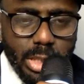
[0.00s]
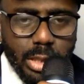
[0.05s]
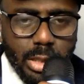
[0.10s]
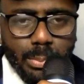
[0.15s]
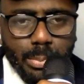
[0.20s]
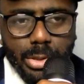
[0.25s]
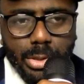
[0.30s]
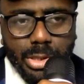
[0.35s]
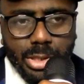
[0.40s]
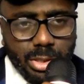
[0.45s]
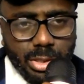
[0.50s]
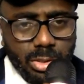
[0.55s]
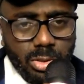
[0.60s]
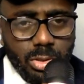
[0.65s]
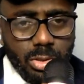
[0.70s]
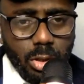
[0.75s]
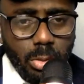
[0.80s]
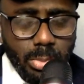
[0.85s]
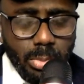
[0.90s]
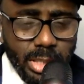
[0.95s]
position,
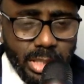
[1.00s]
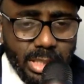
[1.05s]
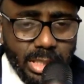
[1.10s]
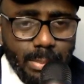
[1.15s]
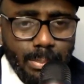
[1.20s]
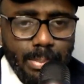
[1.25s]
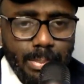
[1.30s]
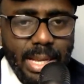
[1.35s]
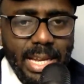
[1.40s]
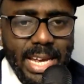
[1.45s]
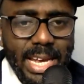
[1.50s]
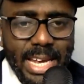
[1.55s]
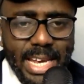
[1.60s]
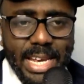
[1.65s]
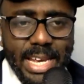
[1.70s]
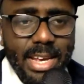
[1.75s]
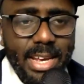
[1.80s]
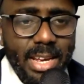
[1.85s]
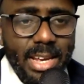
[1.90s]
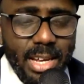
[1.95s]
dominating play,
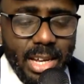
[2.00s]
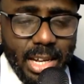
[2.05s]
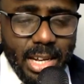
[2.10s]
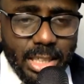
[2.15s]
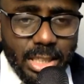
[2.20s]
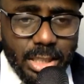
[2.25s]
and